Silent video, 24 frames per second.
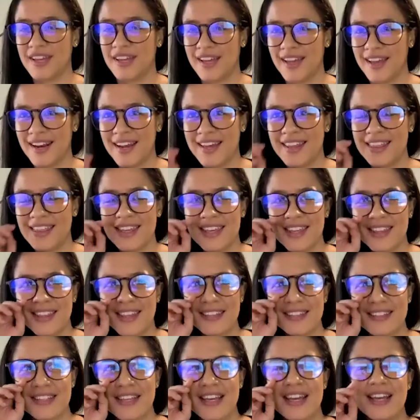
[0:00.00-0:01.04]
And I think
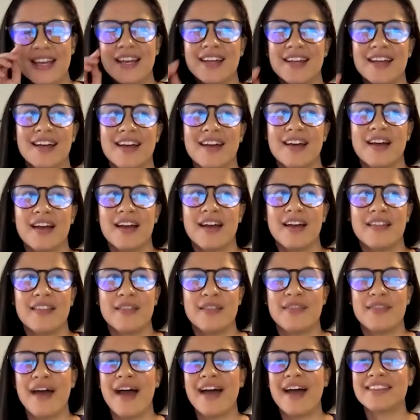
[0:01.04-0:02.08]

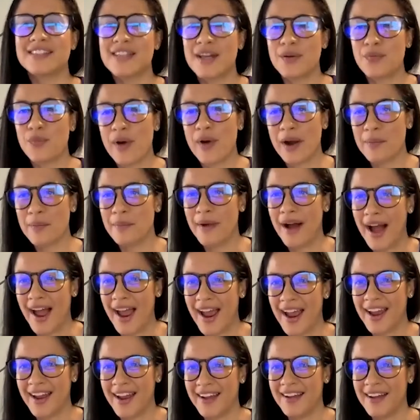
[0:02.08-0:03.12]
that's where
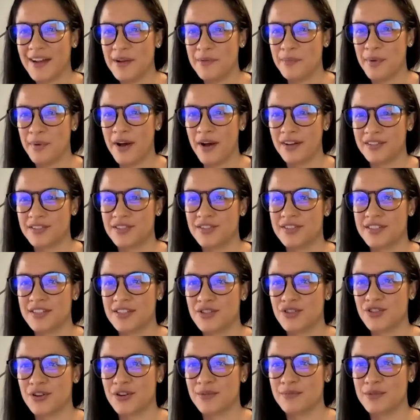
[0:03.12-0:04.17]
my imposter
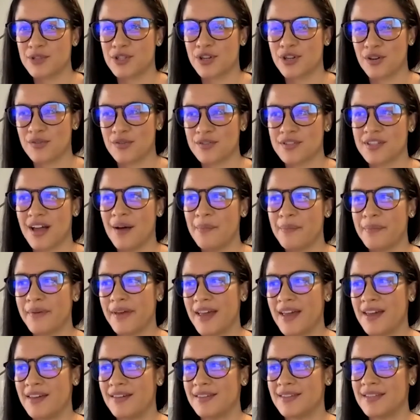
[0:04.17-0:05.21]
syndrome shows up,
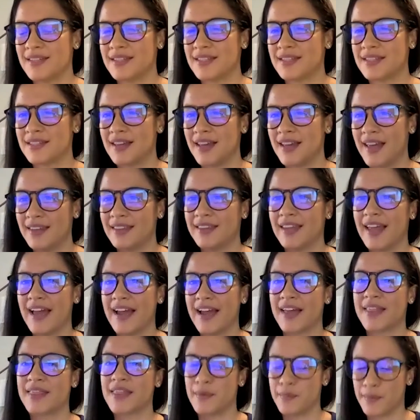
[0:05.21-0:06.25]
is in
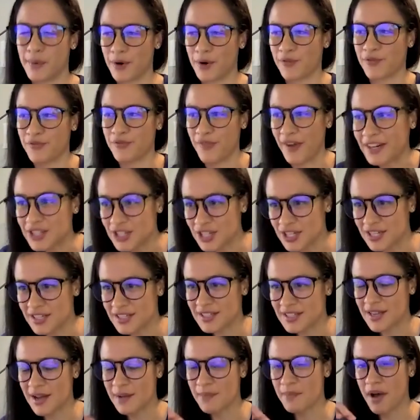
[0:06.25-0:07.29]
like the
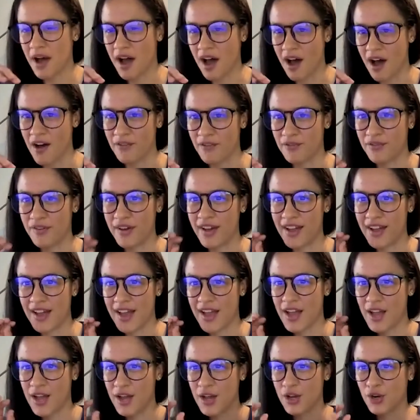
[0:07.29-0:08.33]
perfectionism of
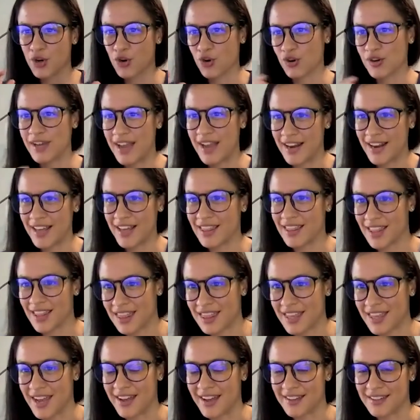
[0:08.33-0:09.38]
creating the
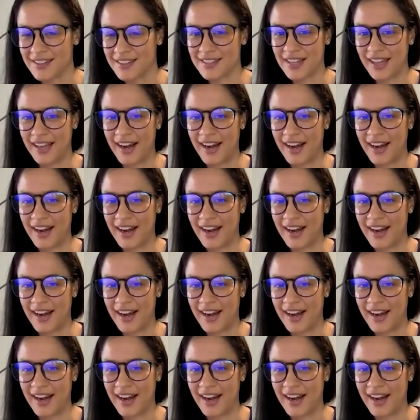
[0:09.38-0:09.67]
things.